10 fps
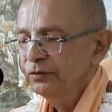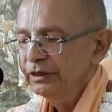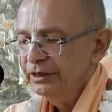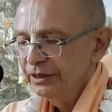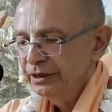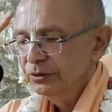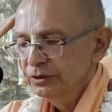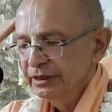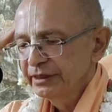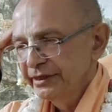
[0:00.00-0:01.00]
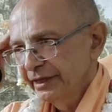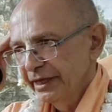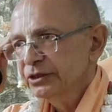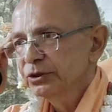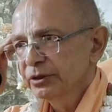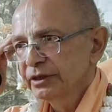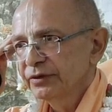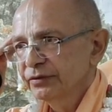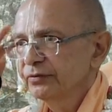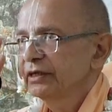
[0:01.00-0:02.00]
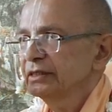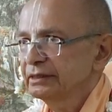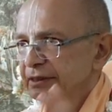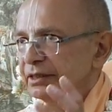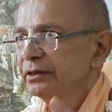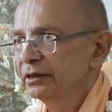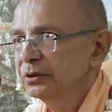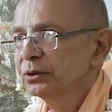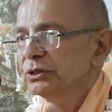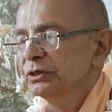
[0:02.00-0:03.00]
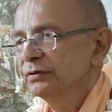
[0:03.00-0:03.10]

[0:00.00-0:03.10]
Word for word: we're hearing on the intellectual level, we understand the logic,